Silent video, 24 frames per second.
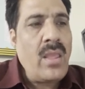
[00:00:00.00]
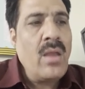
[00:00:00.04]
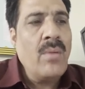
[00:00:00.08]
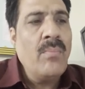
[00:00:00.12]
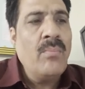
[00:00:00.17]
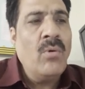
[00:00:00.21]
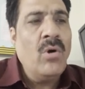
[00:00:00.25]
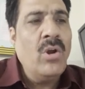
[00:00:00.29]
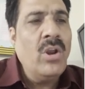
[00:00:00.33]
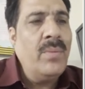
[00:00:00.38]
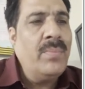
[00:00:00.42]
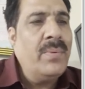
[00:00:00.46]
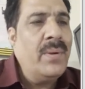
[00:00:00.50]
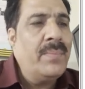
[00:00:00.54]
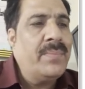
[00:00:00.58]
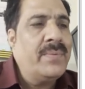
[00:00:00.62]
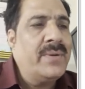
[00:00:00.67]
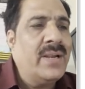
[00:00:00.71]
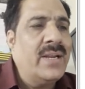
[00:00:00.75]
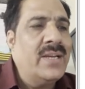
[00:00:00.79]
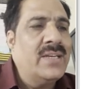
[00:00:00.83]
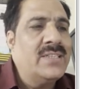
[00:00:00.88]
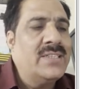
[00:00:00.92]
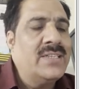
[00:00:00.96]

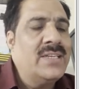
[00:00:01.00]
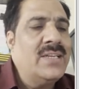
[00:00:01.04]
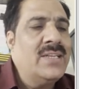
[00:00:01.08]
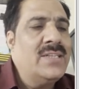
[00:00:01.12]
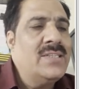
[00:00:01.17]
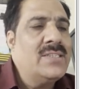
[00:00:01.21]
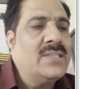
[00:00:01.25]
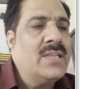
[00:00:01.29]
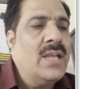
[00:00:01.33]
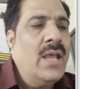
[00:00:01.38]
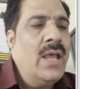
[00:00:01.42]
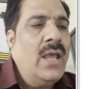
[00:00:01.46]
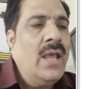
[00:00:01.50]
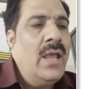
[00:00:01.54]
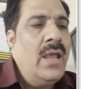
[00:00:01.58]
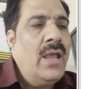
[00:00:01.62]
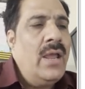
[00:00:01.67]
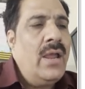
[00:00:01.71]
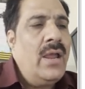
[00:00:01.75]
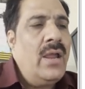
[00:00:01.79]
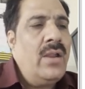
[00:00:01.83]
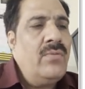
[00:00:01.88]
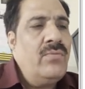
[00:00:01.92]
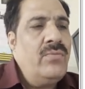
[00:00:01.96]
polypeptide chains.
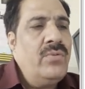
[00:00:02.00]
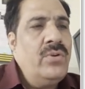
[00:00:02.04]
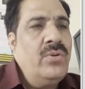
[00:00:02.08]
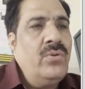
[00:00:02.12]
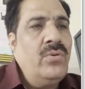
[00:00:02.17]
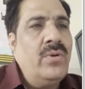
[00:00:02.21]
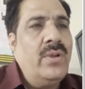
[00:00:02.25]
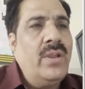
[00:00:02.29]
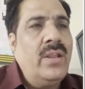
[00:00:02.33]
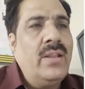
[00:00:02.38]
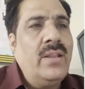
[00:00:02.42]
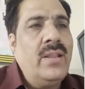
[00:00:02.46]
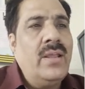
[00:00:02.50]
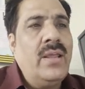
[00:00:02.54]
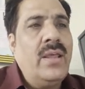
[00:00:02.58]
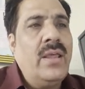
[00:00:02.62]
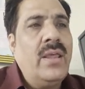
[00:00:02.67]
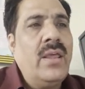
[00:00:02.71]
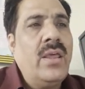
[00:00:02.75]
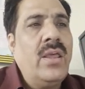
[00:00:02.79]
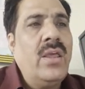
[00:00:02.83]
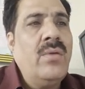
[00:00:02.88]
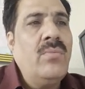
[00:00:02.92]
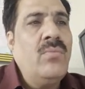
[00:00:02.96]
And we know in the
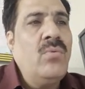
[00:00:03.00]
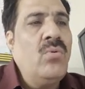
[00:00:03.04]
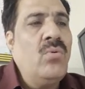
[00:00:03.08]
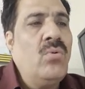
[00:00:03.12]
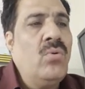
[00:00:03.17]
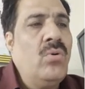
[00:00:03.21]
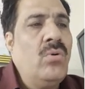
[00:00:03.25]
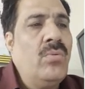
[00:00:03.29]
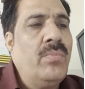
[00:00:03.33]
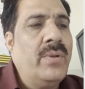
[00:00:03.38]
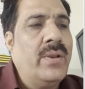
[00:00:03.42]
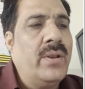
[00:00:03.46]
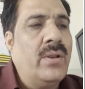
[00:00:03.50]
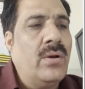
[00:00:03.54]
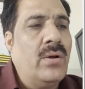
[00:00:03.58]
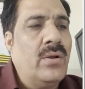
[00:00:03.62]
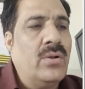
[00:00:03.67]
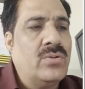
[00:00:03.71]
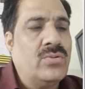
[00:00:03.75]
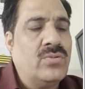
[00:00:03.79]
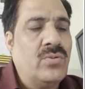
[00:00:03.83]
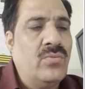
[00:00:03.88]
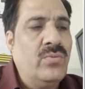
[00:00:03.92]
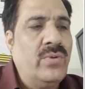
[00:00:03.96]
hemoglobin
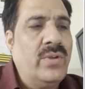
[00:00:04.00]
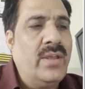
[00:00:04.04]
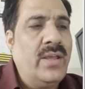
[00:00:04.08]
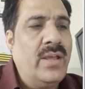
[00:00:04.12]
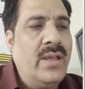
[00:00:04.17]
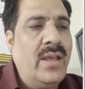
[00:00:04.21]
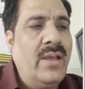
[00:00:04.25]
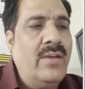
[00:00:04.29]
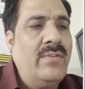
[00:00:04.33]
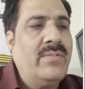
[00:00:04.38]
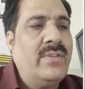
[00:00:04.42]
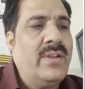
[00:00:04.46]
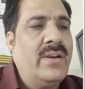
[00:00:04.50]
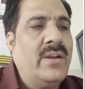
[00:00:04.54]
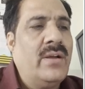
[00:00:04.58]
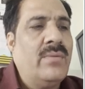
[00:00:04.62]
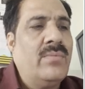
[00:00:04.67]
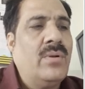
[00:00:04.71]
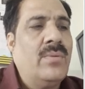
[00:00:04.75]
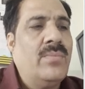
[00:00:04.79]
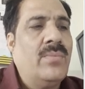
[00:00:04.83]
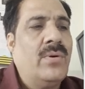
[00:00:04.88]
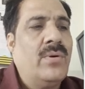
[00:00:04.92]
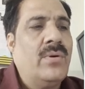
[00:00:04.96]
also we have the
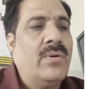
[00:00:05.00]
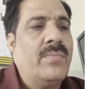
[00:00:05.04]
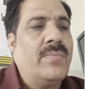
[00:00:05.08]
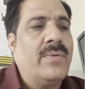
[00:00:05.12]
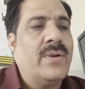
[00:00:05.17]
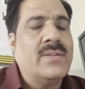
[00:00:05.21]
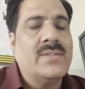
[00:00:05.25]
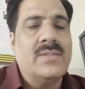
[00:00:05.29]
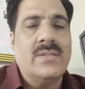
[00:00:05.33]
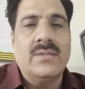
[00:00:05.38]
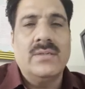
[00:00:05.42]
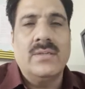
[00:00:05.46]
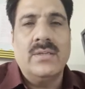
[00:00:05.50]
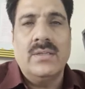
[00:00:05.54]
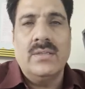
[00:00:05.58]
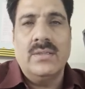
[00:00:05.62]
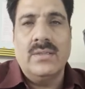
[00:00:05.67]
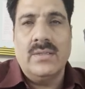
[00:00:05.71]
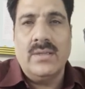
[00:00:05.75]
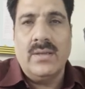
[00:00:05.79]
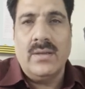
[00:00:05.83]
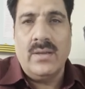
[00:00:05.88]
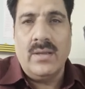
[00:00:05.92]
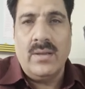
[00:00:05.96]
double bond present
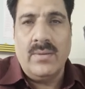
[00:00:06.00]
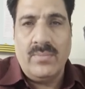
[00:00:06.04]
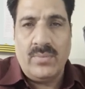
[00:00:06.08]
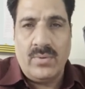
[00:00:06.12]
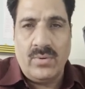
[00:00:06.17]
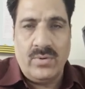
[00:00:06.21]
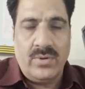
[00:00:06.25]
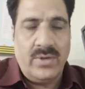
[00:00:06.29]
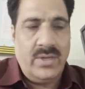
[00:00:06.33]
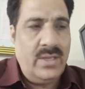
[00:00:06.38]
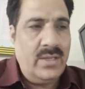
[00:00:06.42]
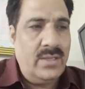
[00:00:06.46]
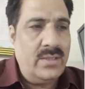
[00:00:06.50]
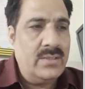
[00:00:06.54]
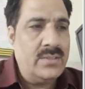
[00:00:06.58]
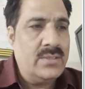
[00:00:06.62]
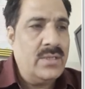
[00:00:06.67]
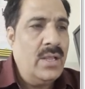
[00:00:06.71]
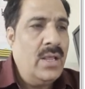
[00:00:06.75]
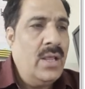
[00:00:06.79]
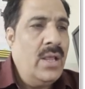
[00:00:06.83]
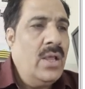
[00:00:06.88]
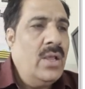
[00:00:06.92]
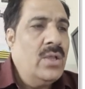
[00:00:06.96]
in the proteins.
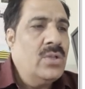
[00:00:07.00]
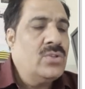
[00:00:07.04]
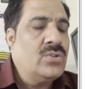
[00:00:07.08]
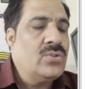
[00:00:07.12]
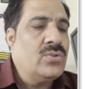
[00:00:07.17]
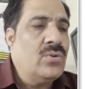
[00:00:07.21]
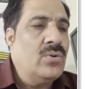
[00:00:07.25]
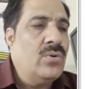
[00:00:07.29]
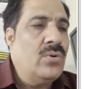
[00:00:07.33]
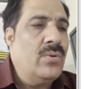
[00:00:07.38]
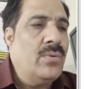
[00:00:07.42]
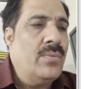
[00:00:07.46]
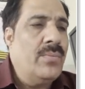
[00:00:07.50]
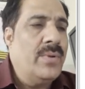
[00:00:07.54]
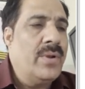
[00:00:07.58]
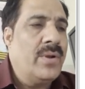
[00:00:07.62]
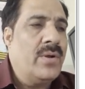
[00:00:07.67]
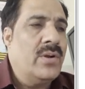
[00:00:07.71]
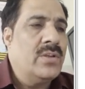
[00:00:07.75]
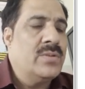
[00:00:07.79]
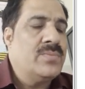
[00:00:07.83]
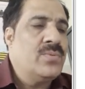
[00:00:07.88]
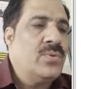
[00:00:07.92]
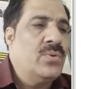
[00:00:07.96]
So
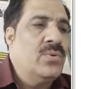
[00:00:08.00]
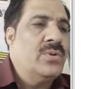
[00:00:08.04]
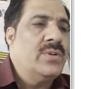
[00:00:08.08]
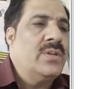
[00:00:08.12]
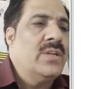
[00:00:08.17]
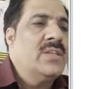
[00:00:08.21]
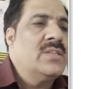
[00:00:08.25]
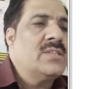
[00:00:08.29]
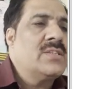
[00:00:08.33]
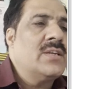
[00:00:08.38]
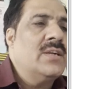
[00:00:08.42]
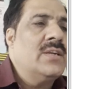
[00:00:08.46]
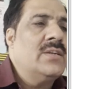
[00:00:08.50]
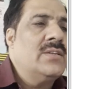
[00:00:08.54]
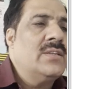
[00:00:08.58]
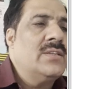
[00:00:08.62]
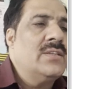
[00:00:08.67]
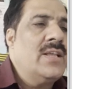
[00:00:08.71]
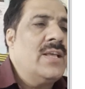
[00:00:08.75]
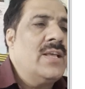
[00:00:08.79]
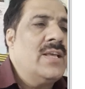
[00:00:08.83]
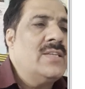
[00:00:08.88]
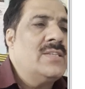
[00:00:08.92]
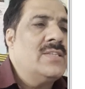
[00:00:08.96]
because proteins contain
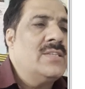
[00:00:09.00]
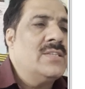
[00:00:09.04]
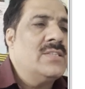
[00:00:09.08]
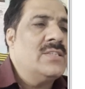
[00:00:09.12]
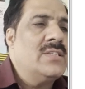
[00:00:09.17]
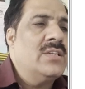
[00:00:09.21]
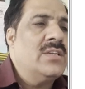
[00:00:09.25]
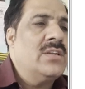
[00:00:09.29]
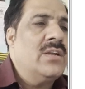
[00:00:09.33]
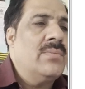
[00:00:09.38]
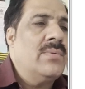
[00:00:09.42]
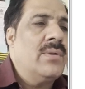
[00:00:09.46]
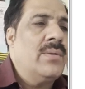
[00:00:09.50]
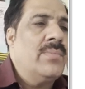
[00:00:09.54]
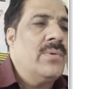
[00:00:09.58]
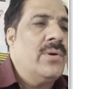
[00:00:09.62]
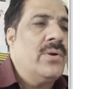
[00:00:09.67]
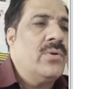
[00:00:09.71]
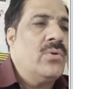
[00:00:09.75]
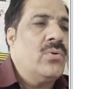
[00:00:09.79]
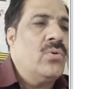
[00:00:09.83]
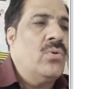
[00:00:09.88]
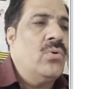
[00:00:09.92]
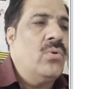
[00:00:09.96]
the acid C double
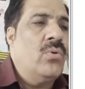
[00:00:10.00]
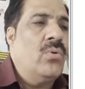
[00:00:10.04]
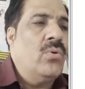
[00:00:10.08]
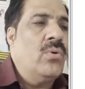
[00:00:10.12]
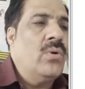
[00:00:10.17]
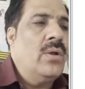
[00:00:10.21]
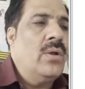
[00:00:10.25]
bond O